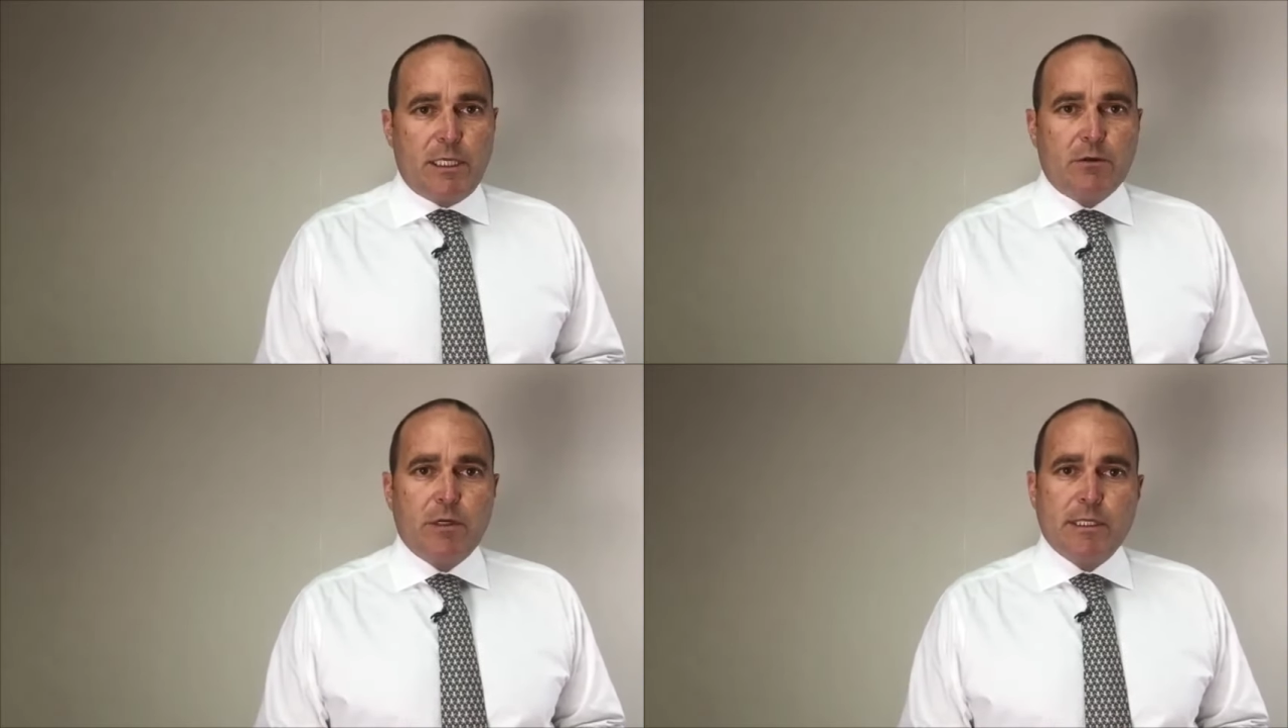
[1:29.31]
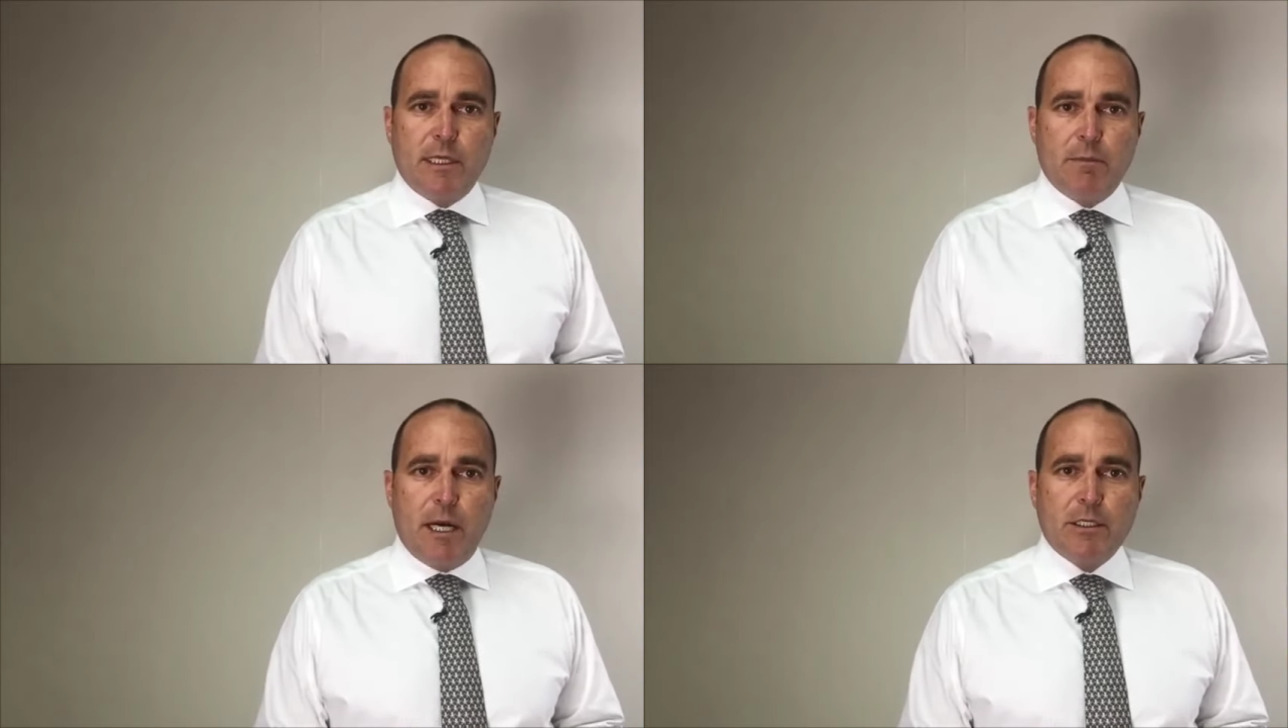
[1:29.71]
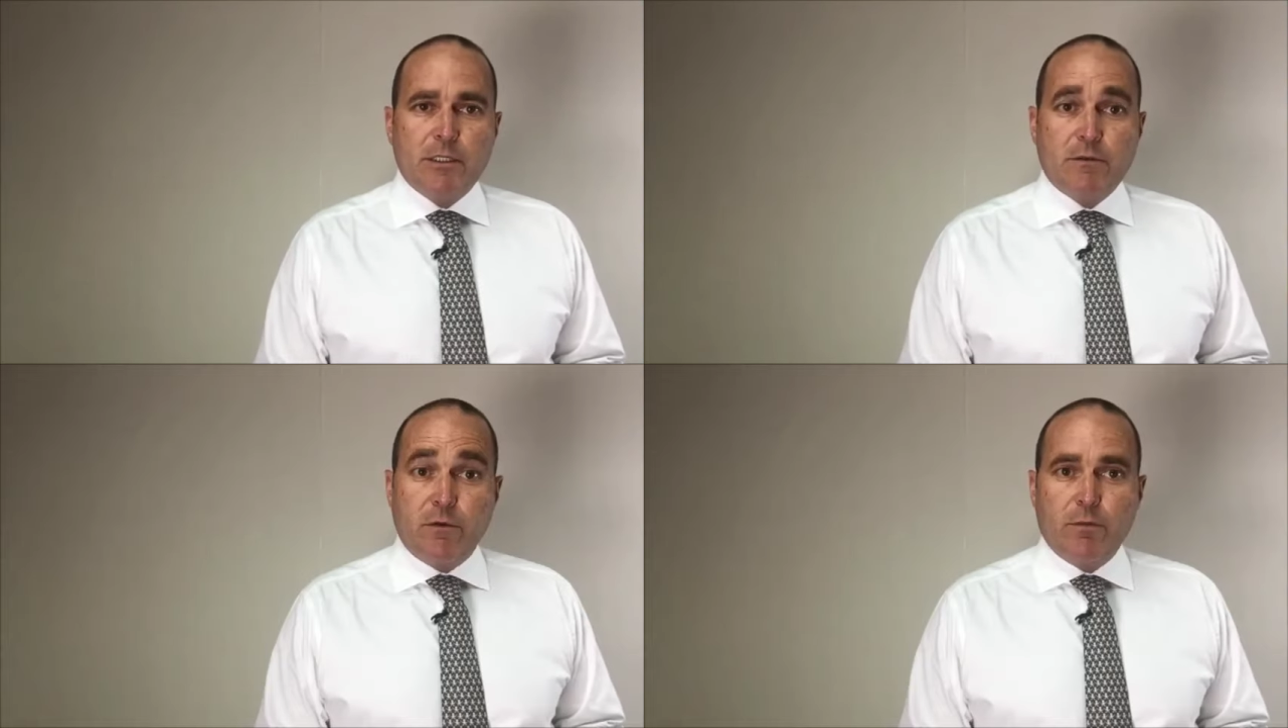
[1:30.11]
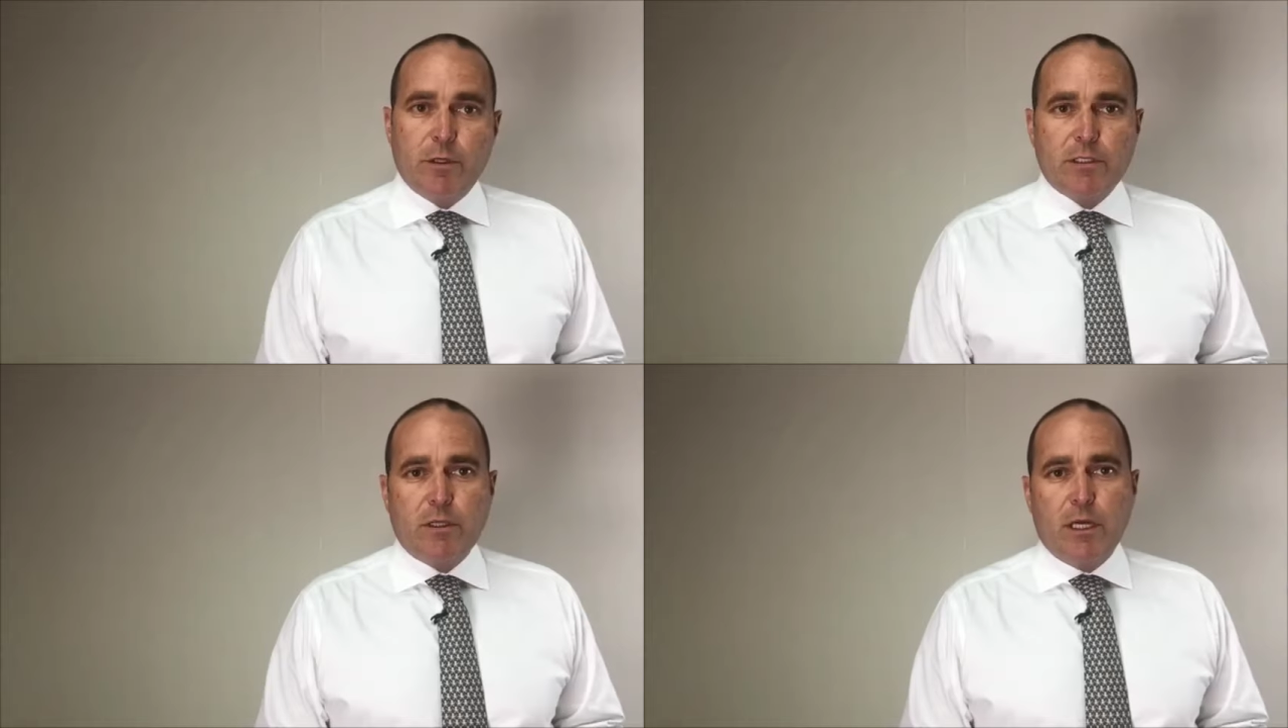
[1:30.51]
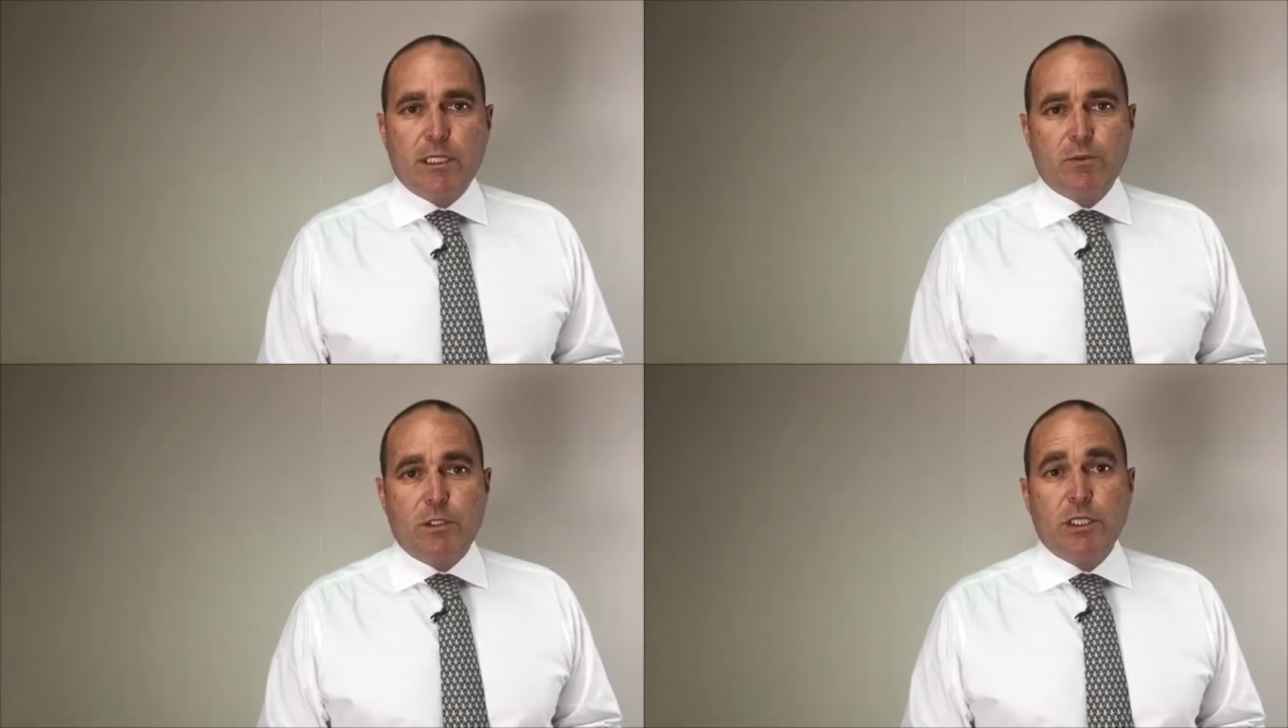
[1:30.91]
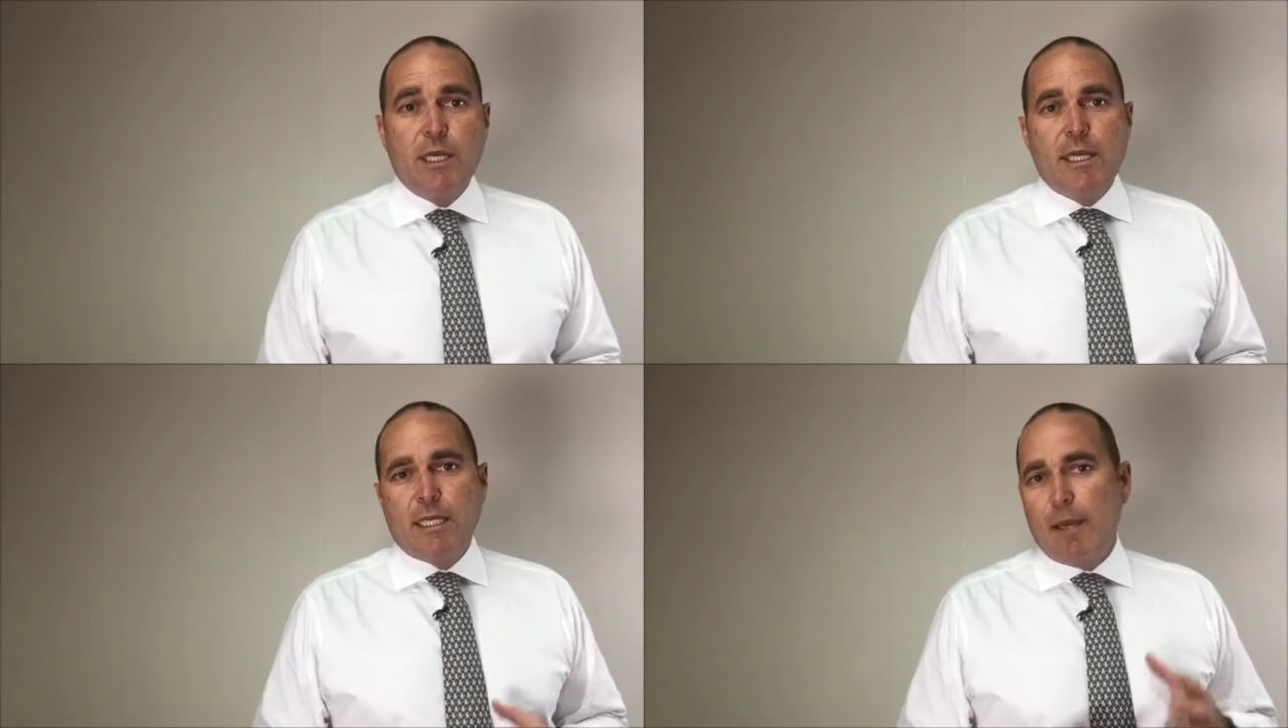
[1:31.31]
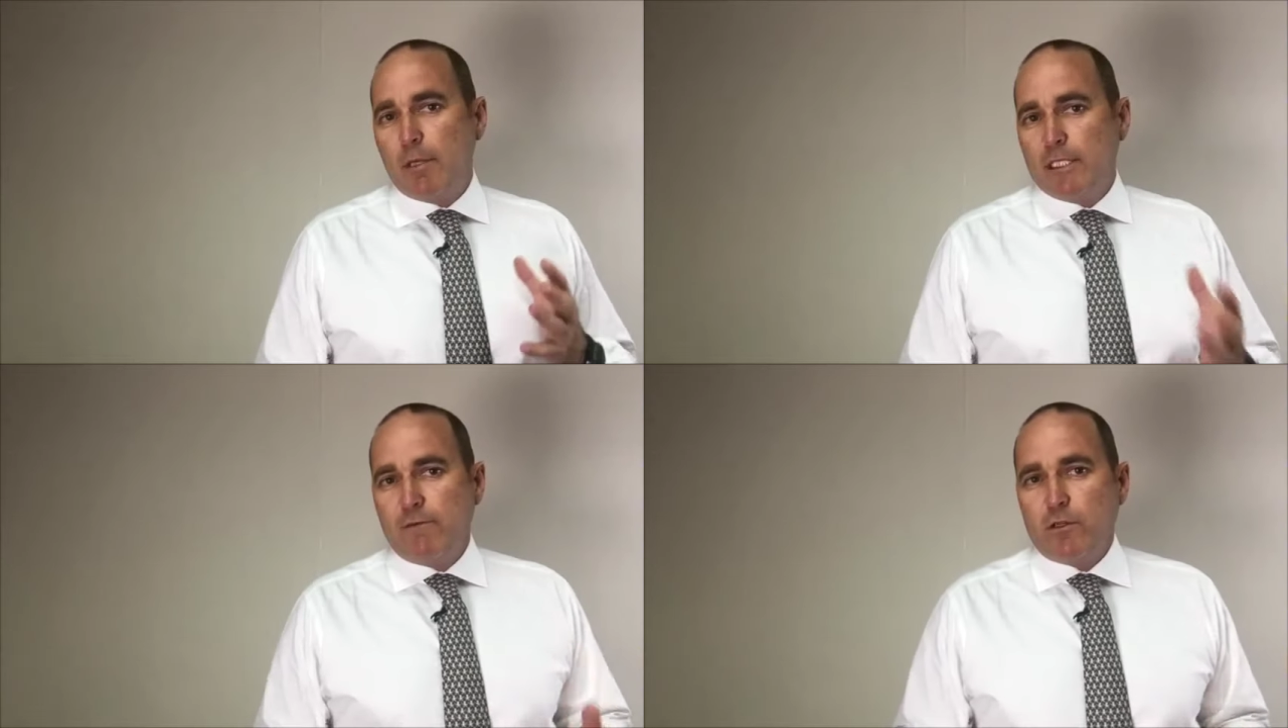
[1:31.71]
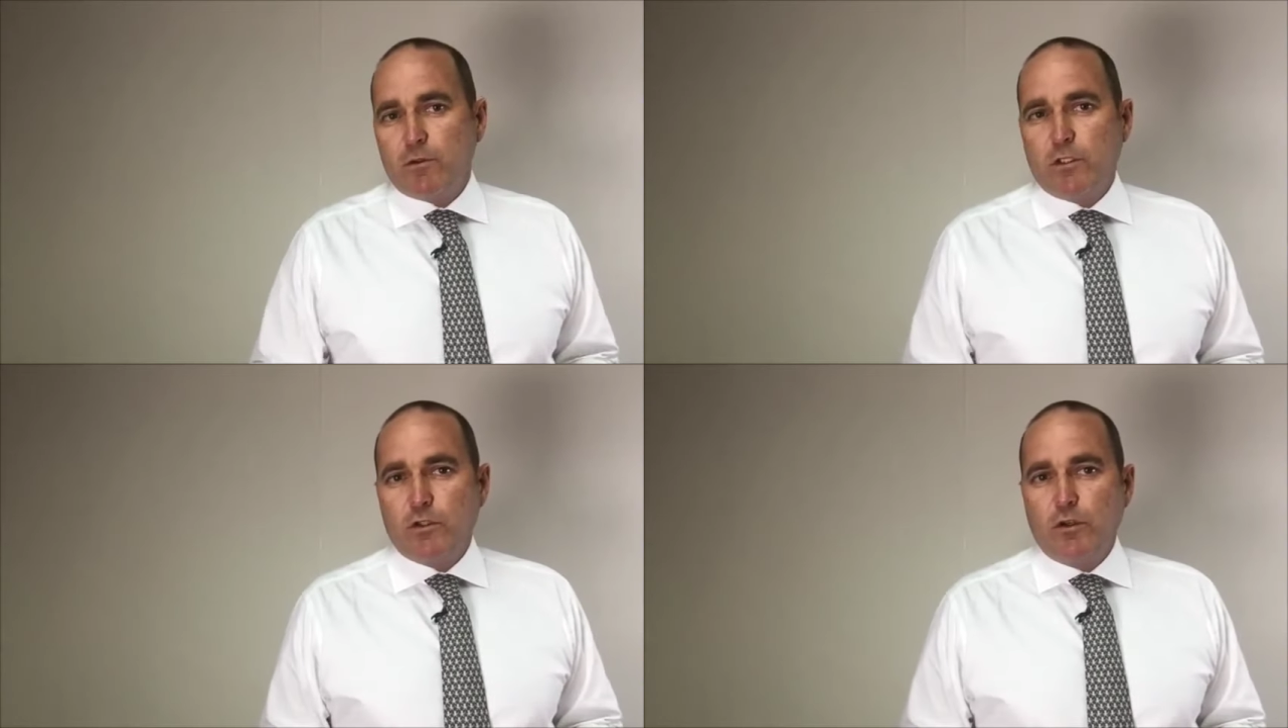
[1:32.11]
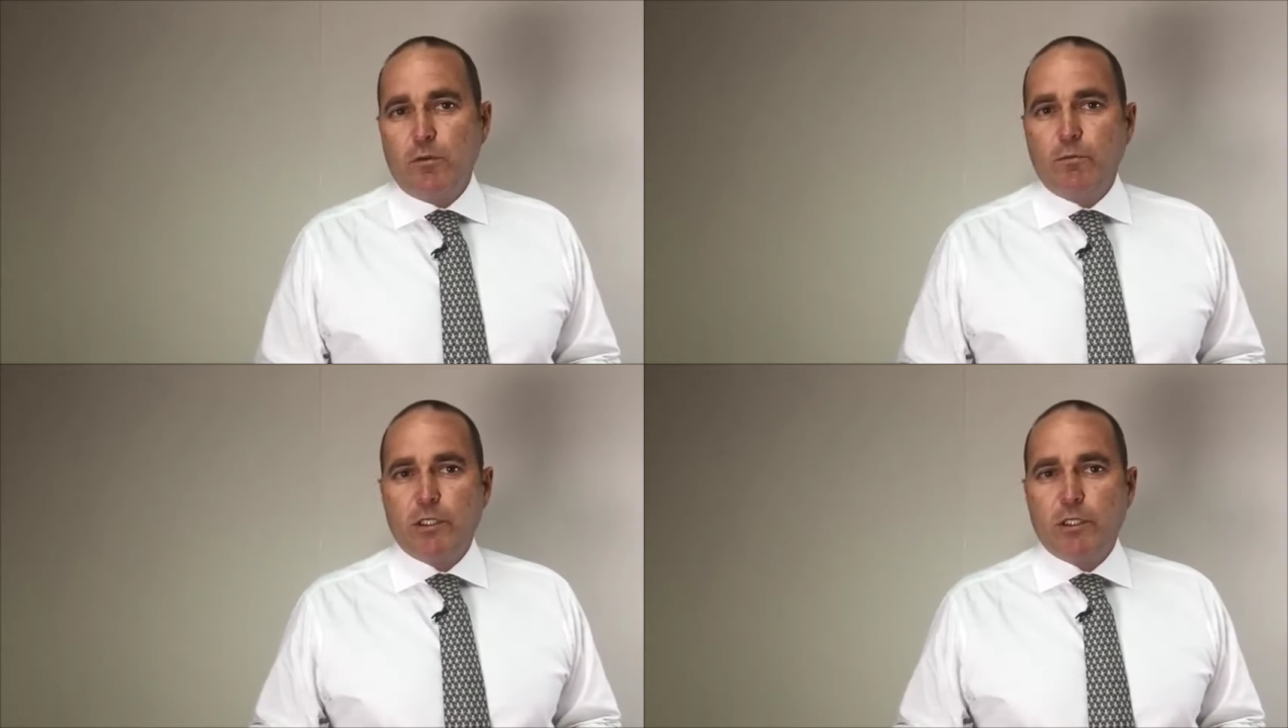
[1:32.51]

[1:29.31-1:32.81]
increase their margins from those clients, which can be difficult to do,